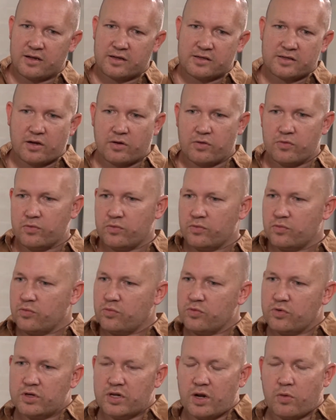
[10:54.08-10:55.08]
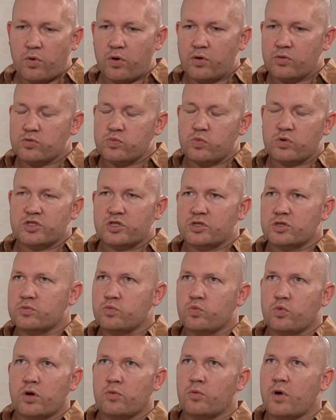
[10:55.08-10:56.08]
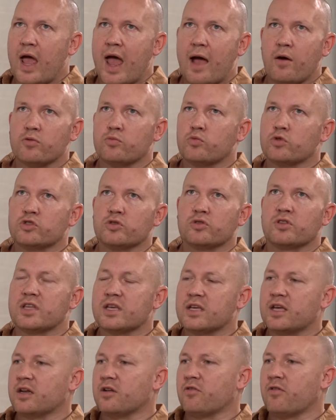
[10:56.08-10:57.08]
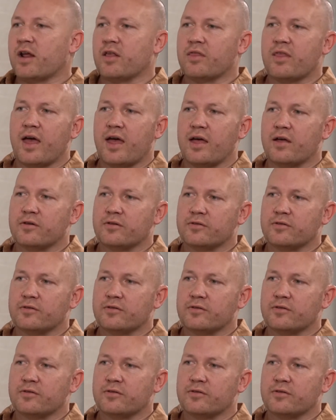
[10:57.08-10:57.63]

So, you know, what's your thinking around that?